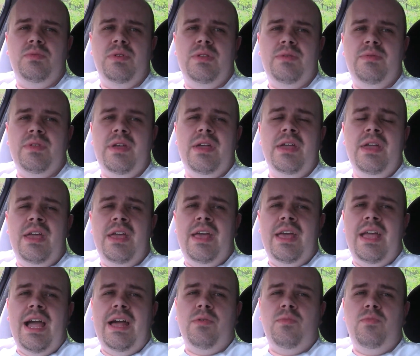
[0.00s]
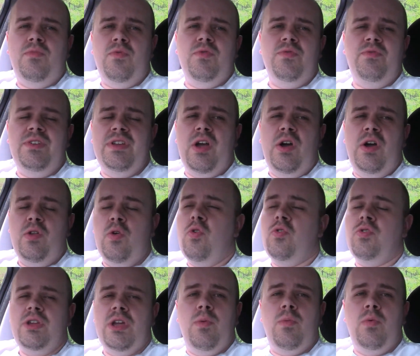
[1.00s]
Whether it had an
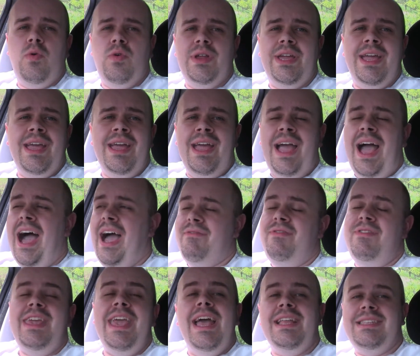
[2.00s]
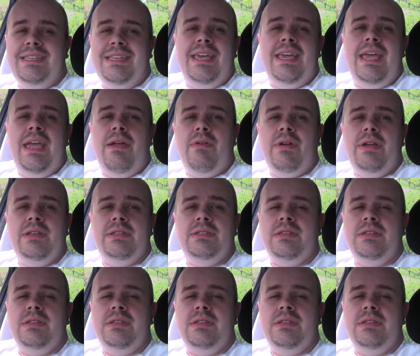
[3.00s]
audio warning, I've yet to hear it.